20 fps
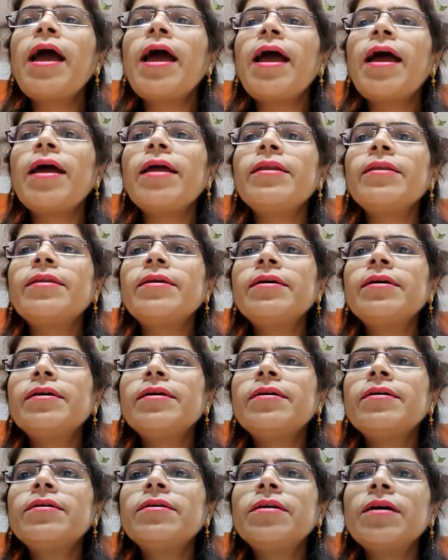And
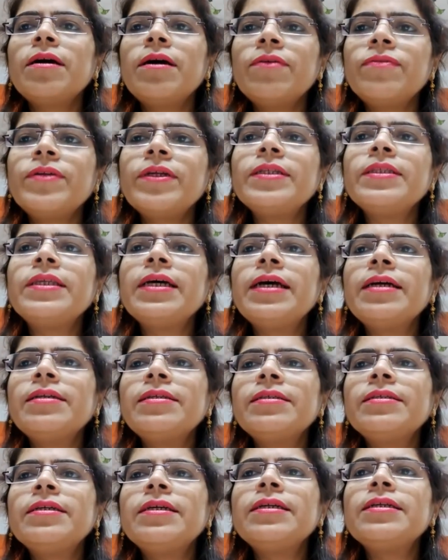after that,
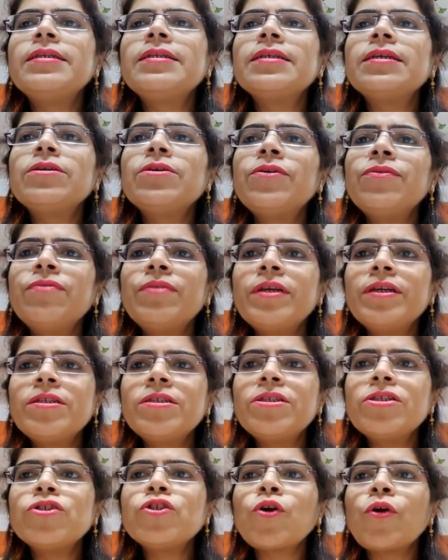if there
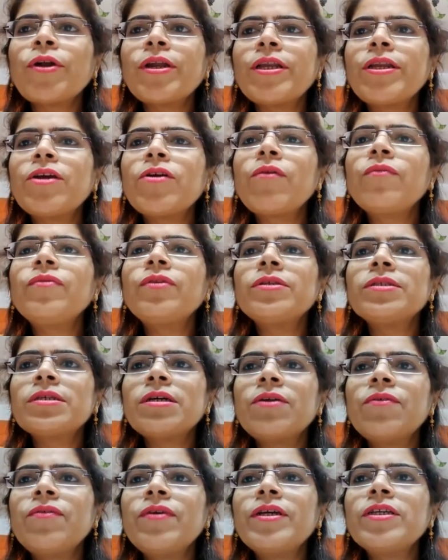is a shortening of the
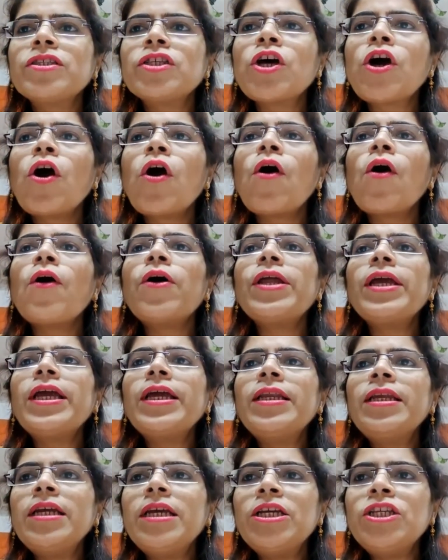cervix or
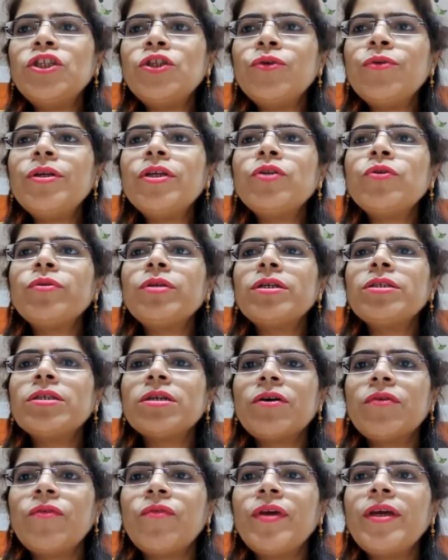any injury to the
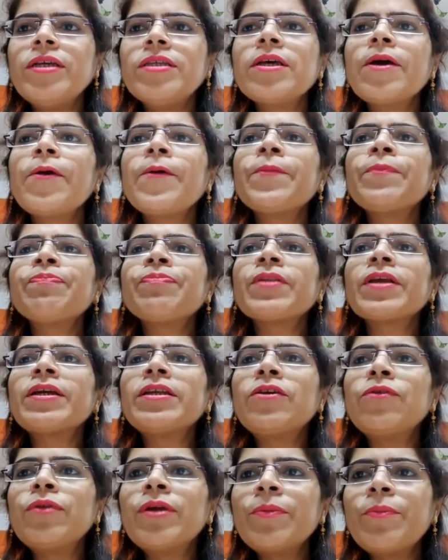cervix
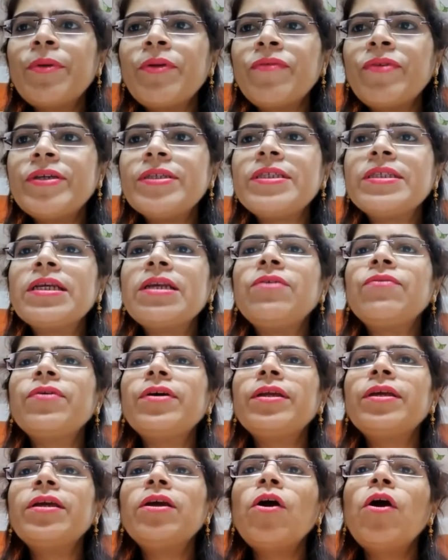during previous
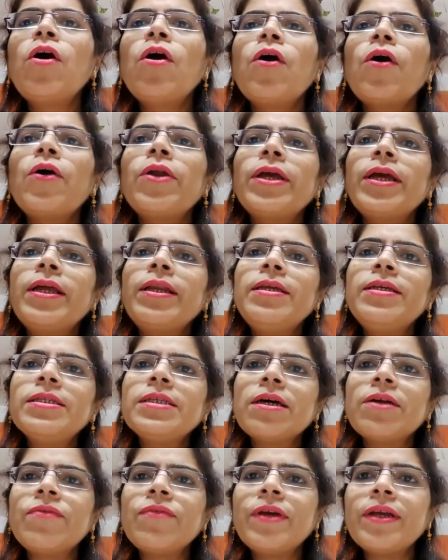delivery, or any
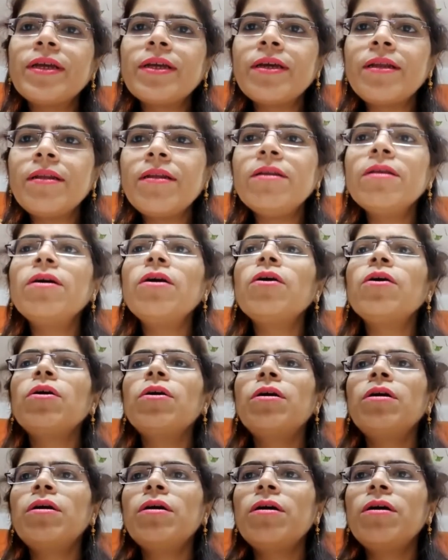cervical
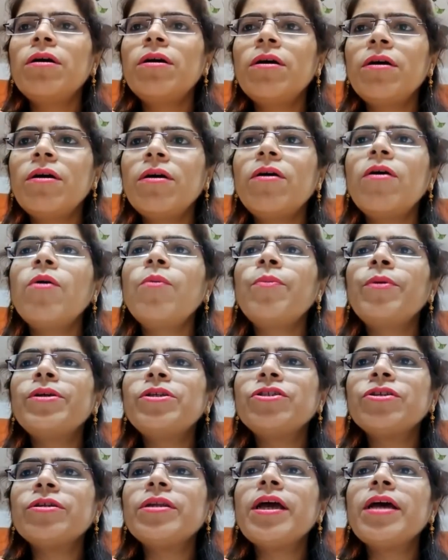
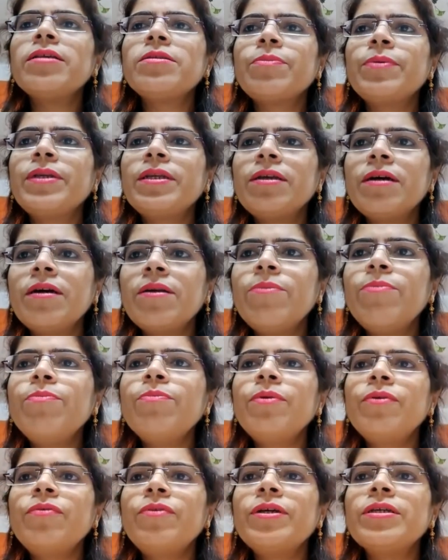operation has been done
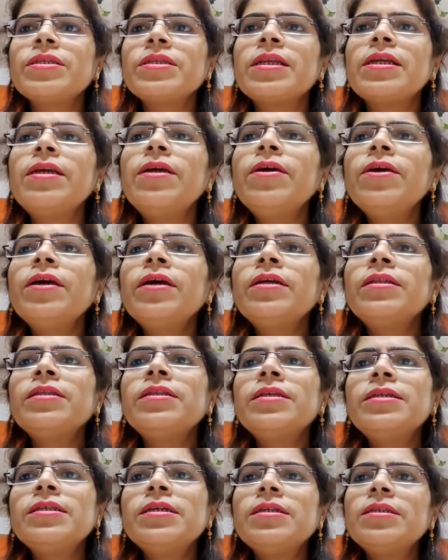previously,
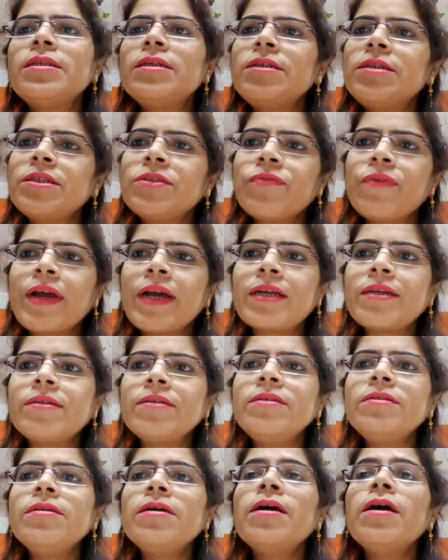these are the risk
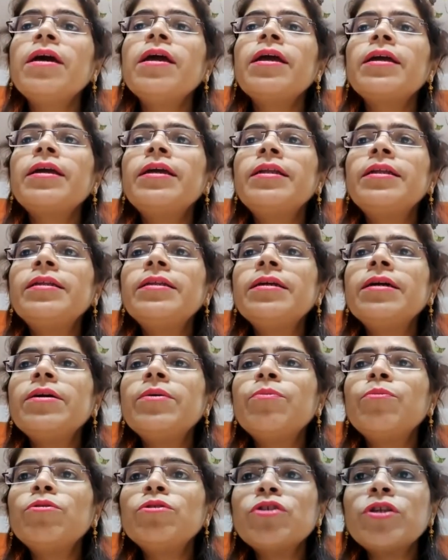factors. In
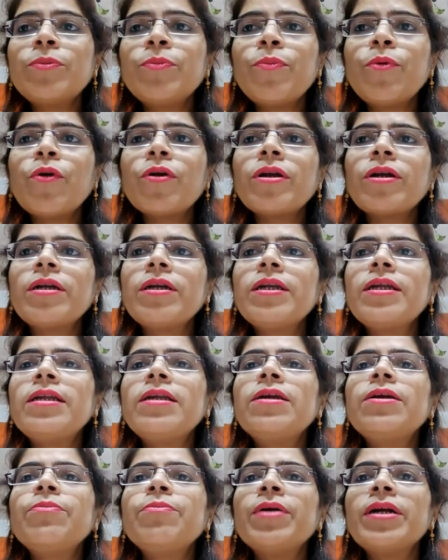most
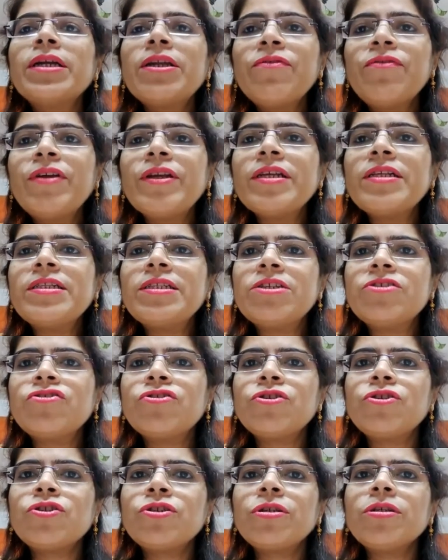importantly, multifetal
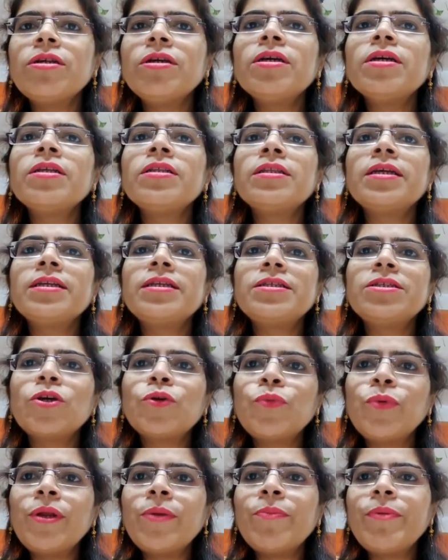gestation, that is
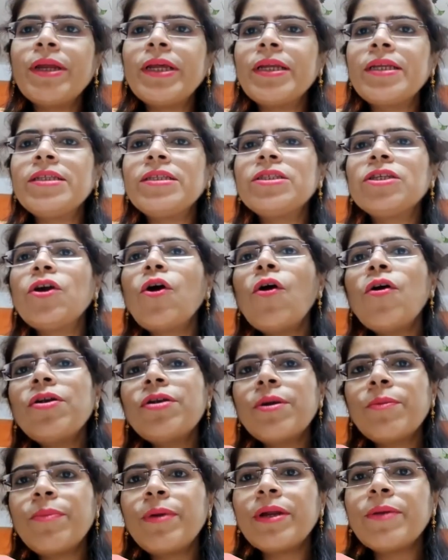the twin pregnancy or
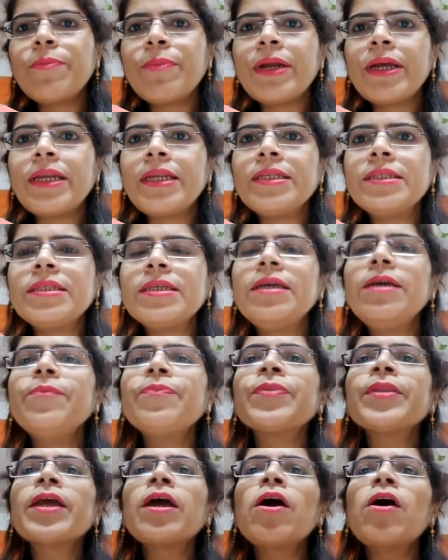triplet pregnancy,
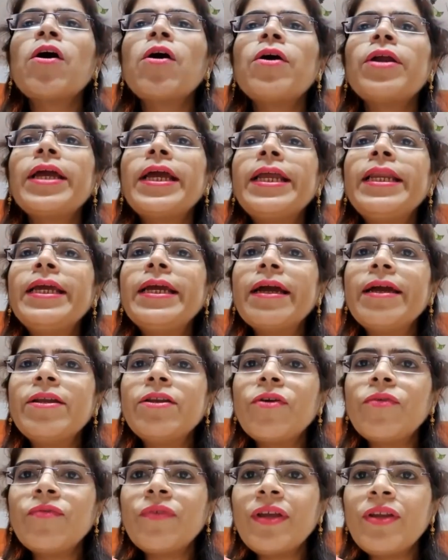or any
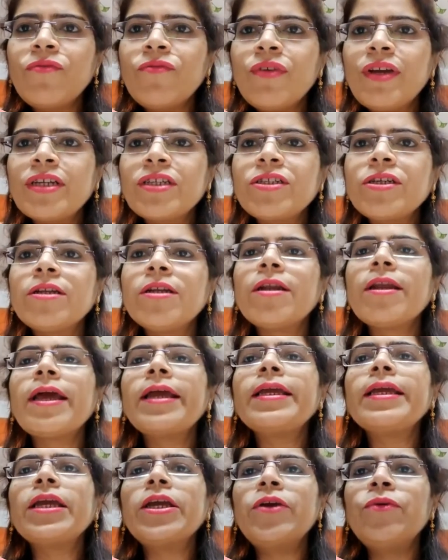kind of infection
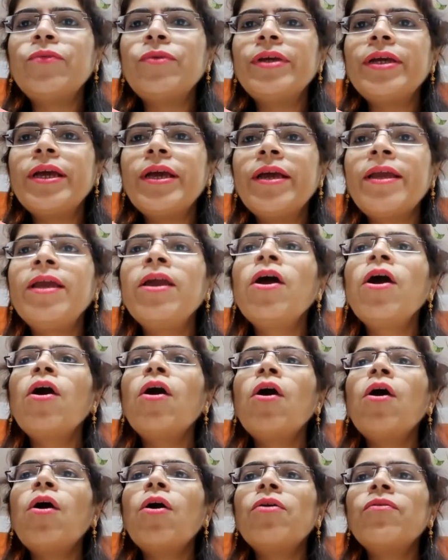like UTI
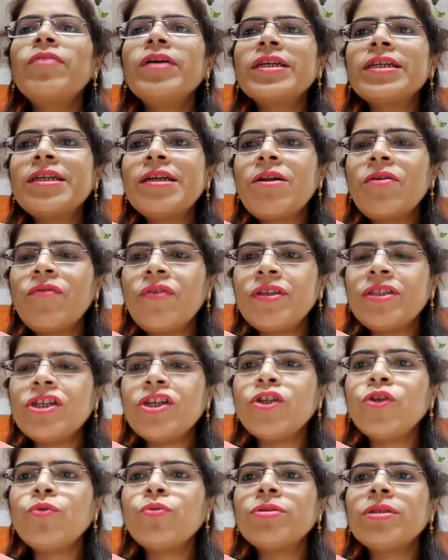or bacterial
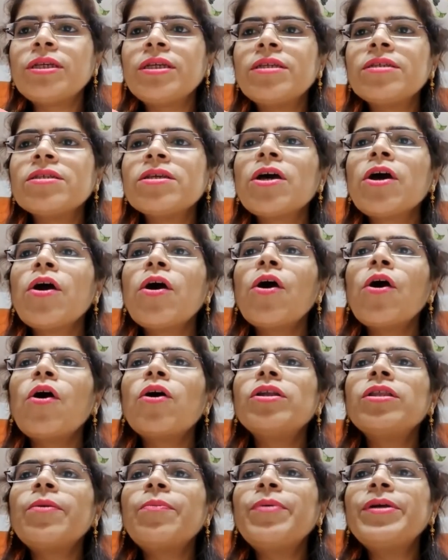vaginosis,
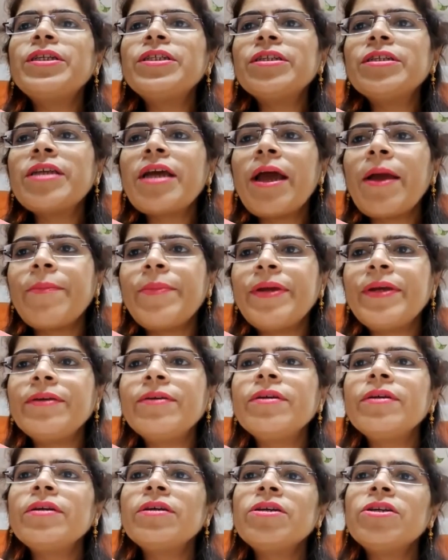or the patient
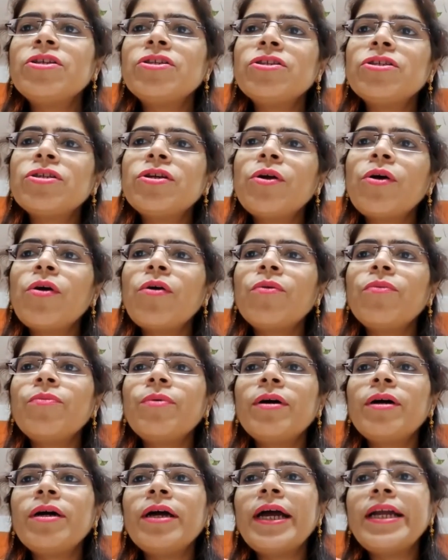having history of
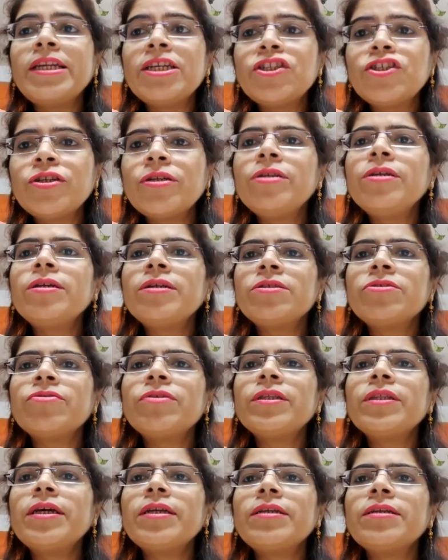addiction
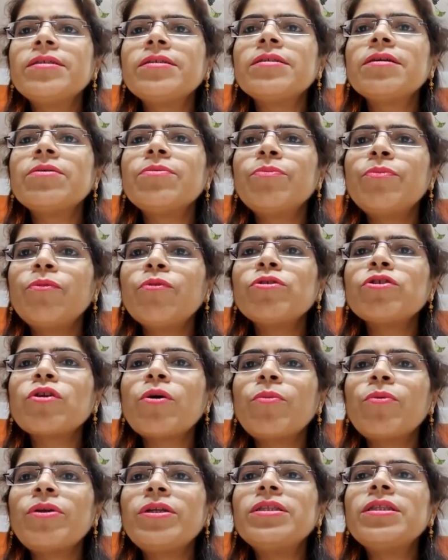history, that is the most
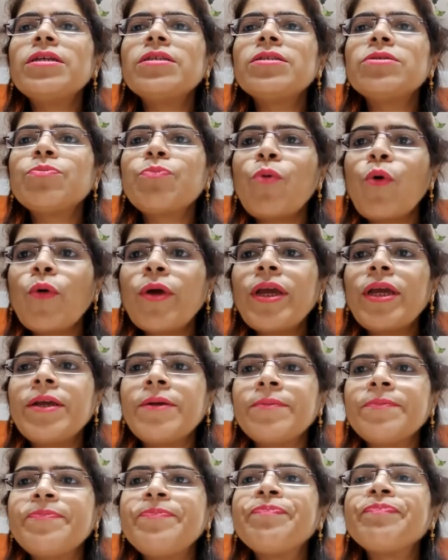commonly the
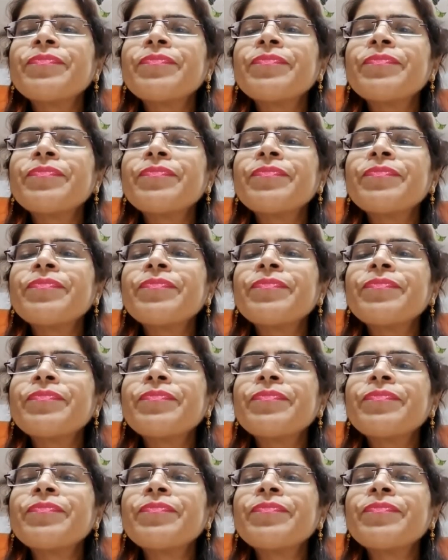smoking.